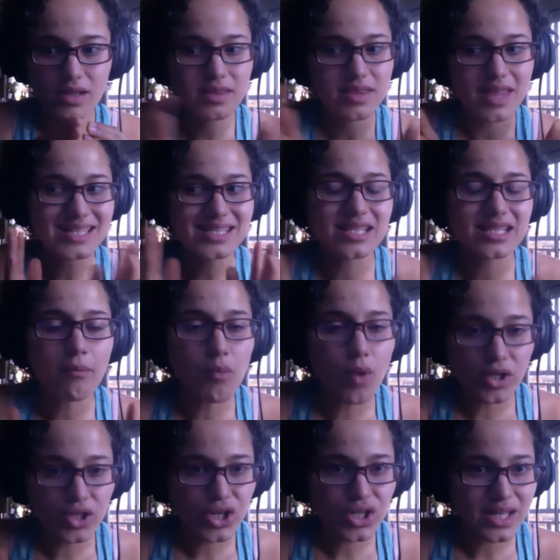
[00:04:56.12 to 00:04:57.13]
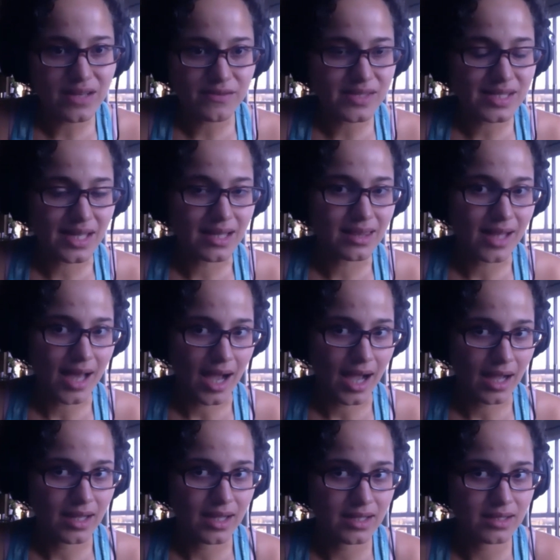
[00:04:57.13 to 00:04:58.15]
that someone could have seen
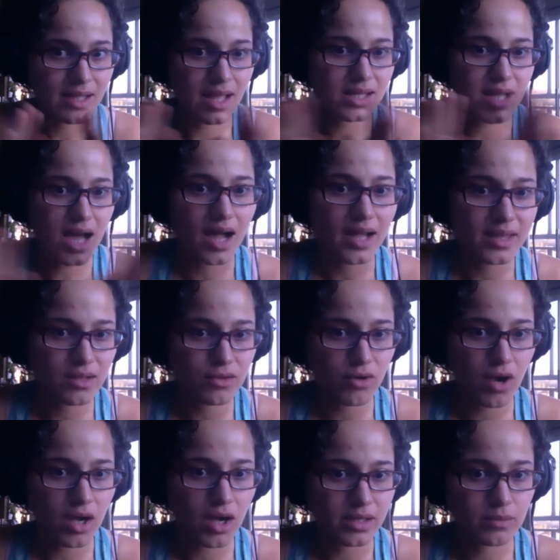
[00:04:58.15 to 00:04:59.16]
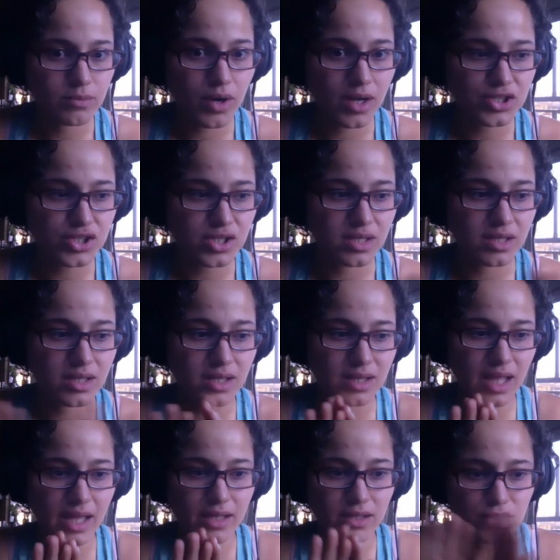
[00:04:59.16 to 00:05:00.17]
that and gotten the wrong impression and
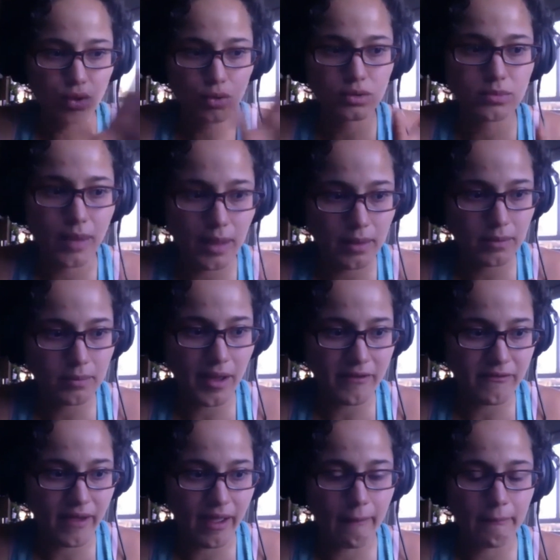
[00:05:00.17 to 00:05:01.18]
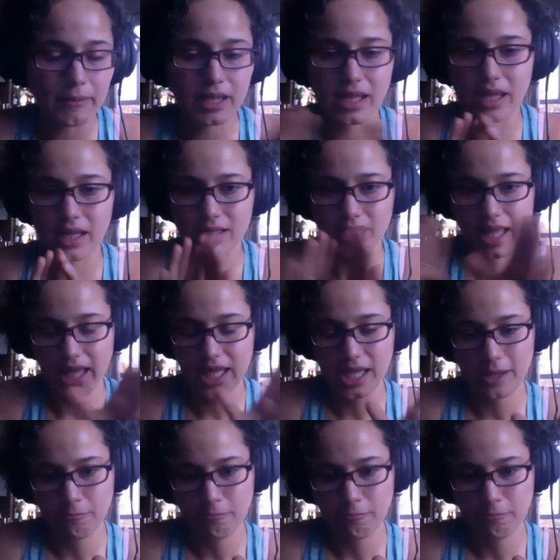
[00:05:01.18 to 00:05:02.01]
like told my family, and like